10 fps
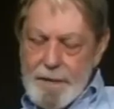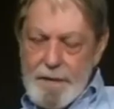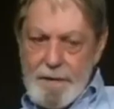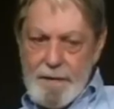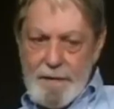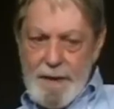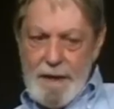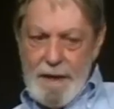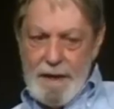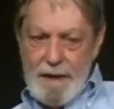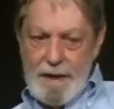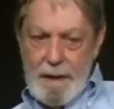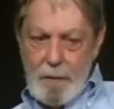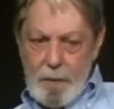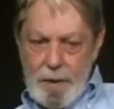And
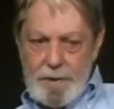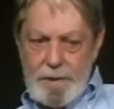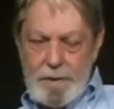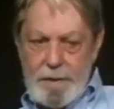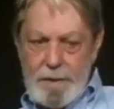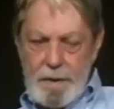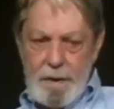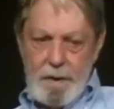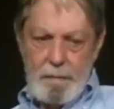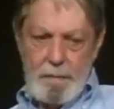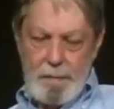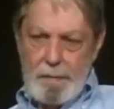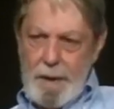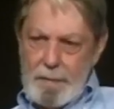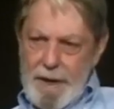I wish
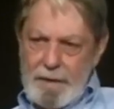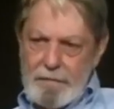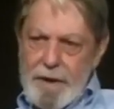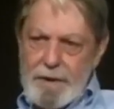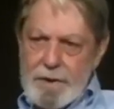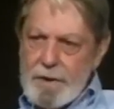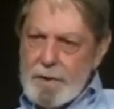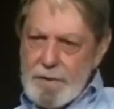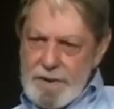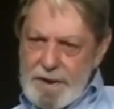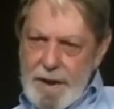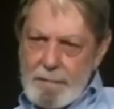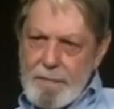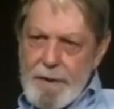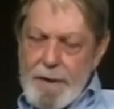my black friends could do the
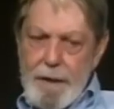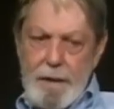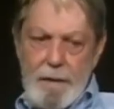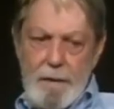same thing.